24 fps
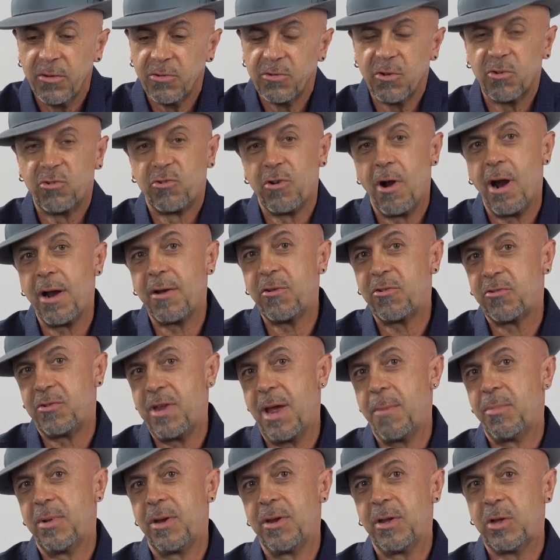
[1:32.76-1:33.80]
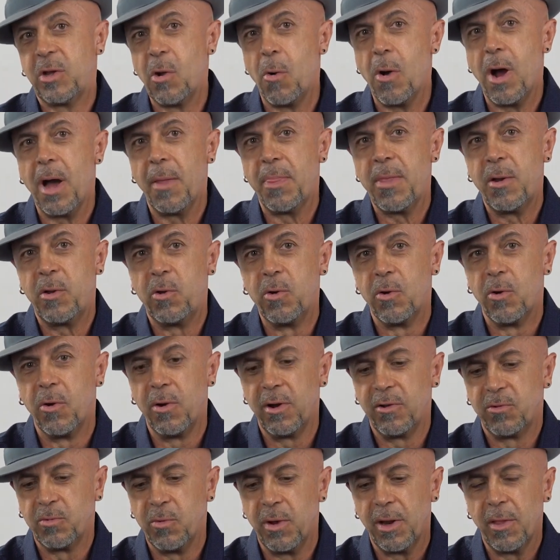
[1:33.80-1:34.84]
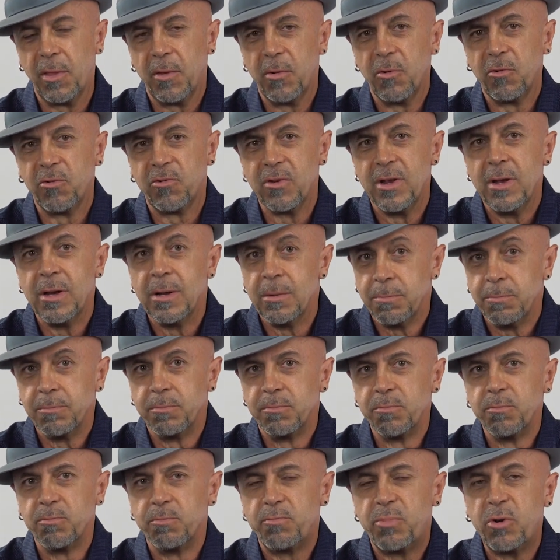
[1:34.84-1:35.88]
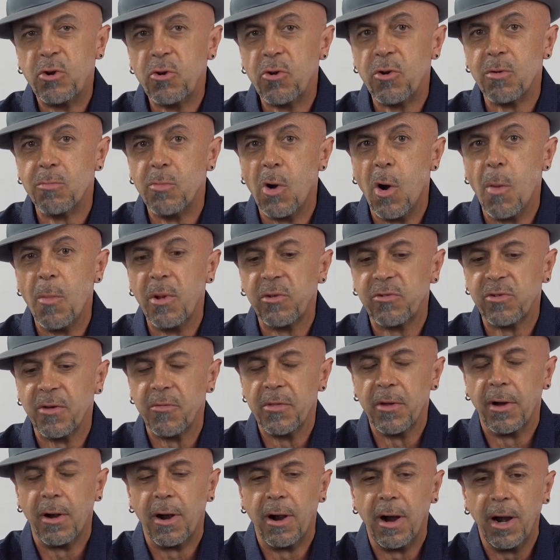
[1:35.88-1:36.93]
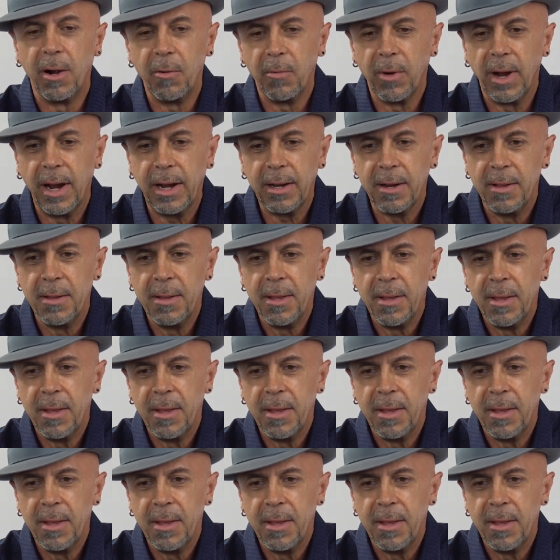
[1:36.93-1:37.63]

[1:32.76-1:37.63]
So Charlie's tempted to go out the door. It's one of those pure moments of the heart, right?